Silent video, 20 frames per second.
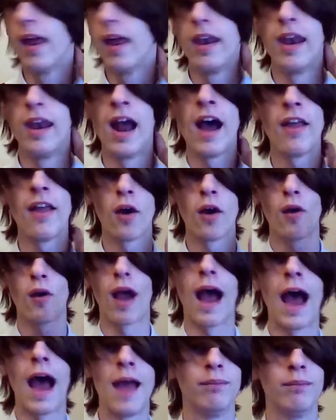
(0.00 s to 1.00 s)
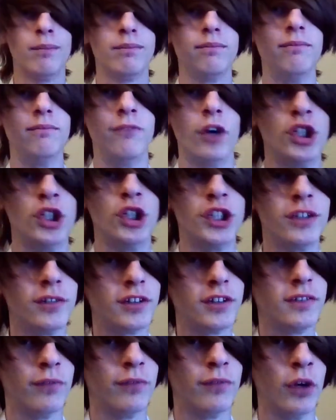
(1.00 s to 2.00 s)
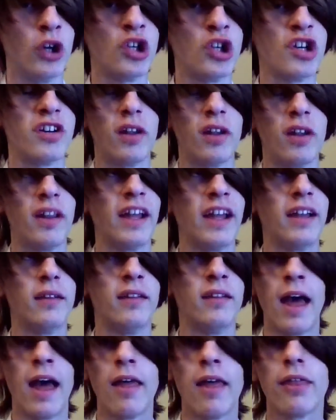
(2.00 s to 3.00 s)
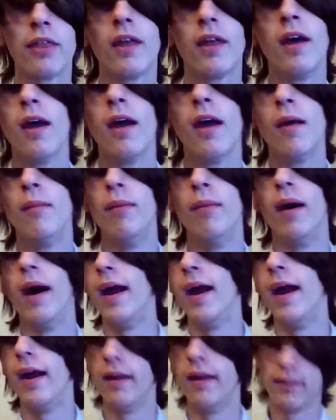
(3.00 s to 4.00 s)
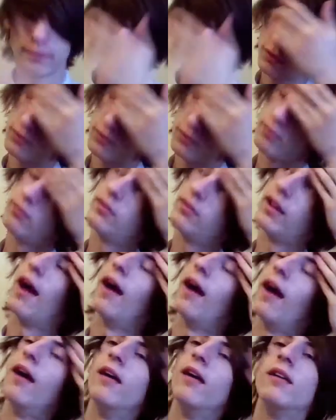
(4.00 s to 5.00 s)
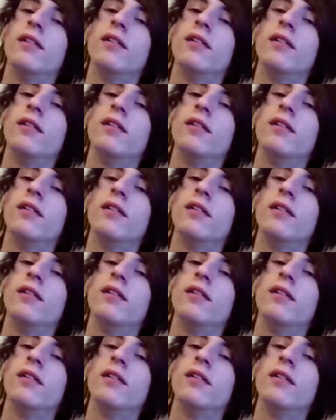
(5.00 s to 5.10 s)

Not, I'm virgin, virgin till like death, but yeah.